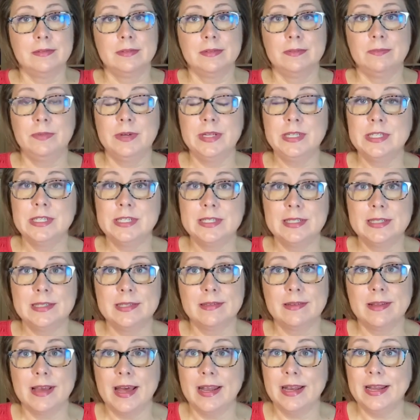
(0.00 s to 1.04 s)
we just
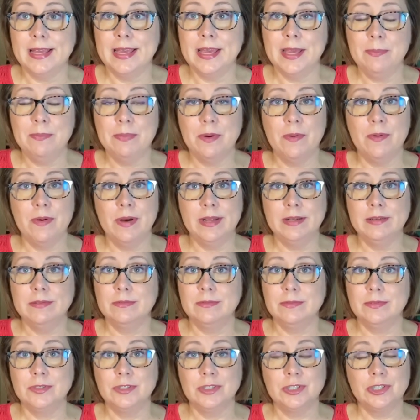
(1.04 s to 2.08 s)
got to keep on
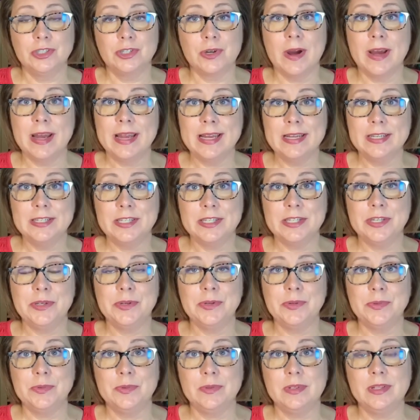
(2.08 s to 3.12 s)
trying
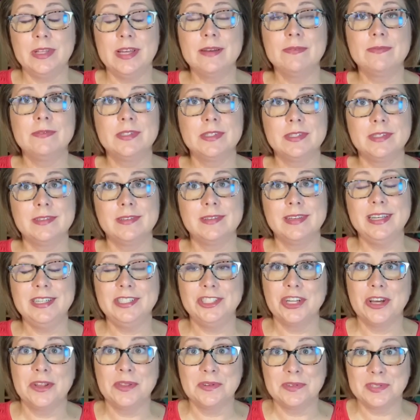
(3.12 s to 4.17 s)
to lift
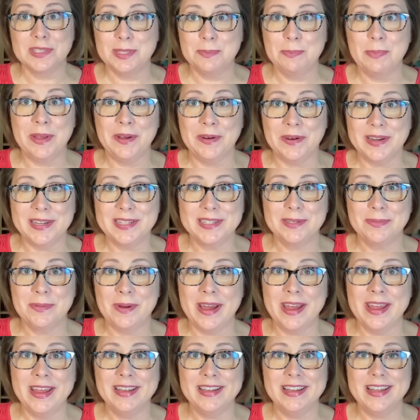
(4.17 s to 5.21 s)
each other's spirits,
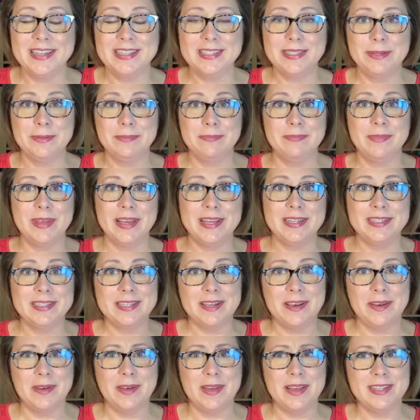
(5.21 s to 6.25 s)
right? It's it's
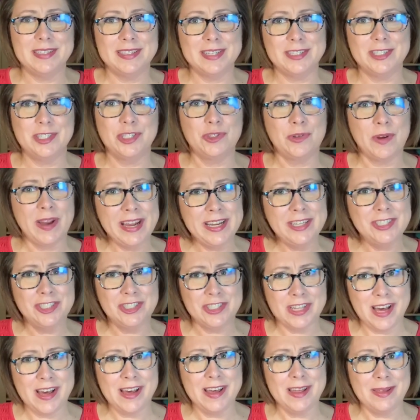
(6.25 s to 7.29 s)
a it's a strange
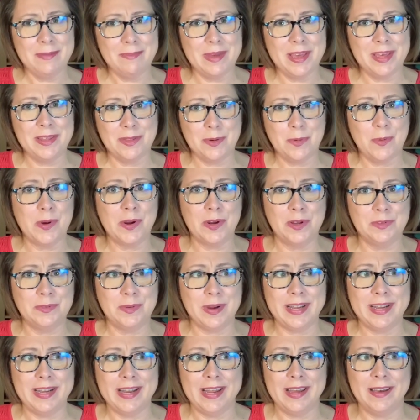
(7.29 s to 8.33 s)
time in the world
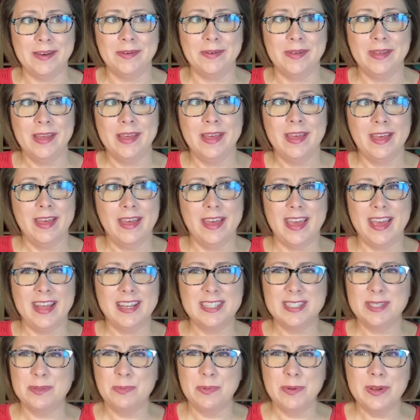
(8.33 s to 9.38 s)
right now. And
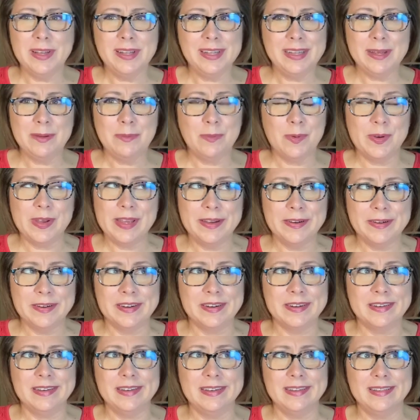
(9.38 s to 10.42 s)
it's really
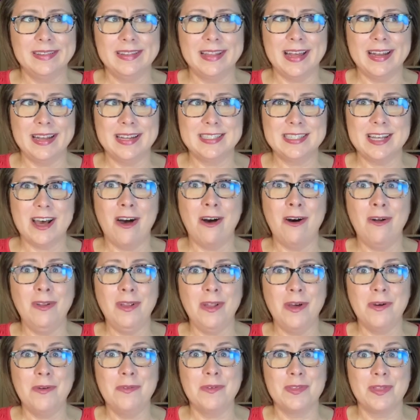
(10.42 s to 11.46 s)
weird that it's all
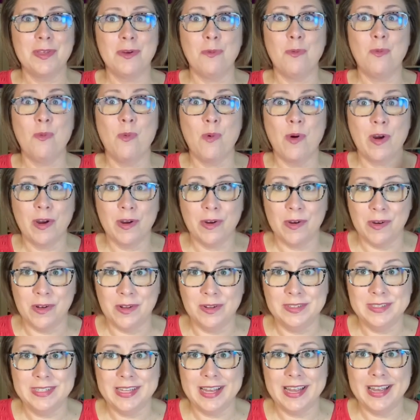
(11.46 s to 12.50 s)
over the
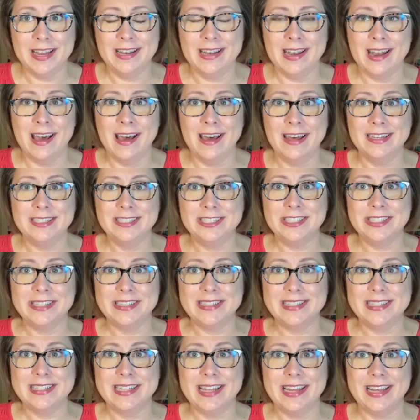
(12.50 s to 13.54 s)
world and not
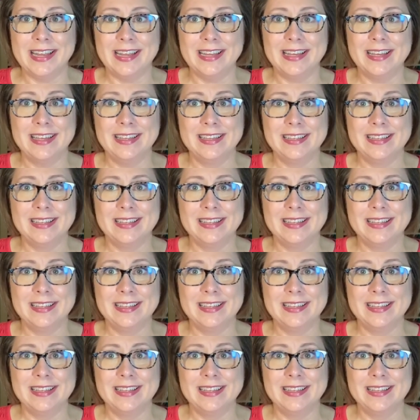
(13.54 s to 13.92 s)
just like